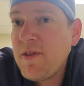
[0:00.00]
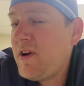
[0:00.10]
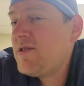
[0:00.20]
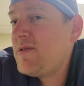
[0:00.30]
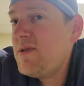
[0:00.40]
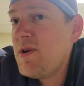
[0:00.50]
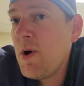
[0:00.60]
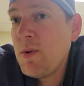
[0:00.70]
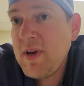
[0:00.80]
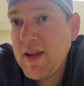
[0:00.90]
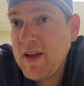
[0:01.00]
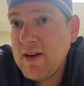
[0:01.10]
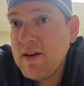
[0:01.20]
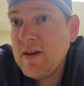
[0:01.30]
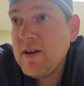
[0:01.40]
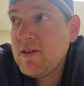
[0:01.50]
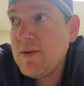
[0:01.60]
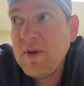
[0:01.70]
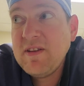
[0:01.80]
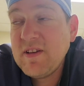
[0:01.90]
There is no need to
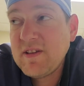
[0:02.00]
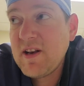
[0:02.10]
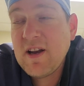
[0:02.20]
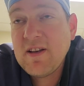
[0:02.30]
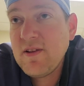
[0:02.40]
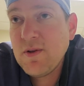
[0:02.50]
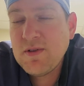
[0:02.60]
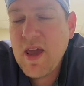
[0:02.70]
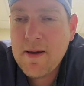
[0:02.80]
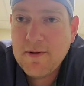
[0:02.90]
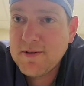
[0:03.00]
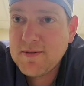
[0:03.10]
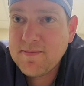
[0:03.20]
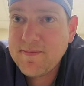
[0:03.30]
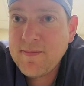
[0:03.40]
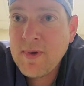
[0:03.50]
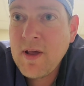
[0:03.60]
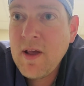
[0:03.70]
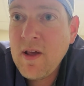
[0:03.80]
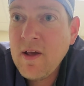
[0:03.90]
be disconnecting those cables.
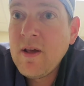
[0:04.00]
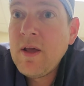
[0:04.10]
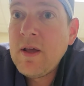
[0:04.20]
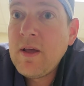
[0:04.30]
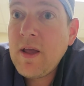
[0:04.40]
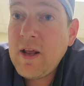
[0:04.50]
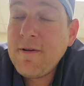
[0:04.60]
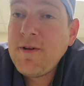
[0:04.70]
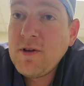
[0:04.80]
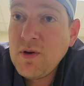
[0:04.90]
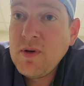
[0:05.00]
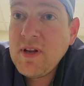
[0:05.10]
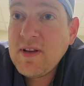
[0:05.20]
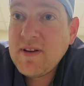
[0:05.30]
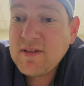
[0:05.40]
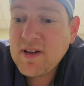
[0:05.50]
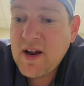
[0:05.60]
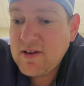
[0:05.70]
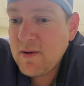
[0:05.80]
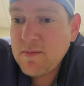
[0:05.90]
And if you do need to
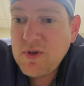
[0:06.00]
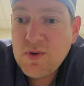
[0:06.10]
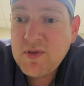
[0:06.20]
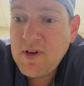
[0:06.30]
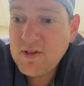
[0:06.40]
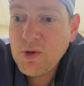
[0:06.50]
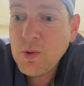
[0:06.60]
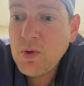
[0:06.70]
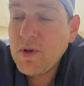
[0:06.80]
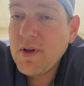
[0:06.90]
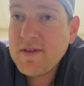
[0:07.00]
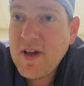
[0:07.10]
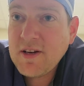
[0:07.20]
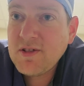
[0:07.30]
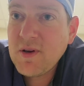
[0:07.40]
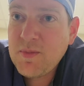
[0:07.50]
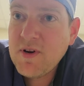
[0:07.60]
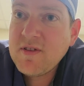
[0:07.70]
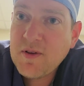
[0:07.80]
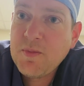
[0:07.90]
disconnect them, using a tool is actually a
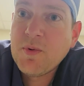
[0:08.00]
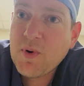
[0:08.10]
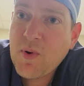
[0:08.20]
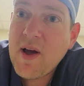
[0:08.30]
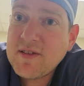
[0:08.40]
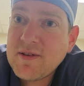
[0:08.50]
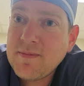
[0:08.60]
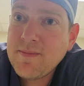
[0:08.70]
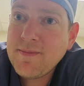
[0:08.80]
pretty simple request.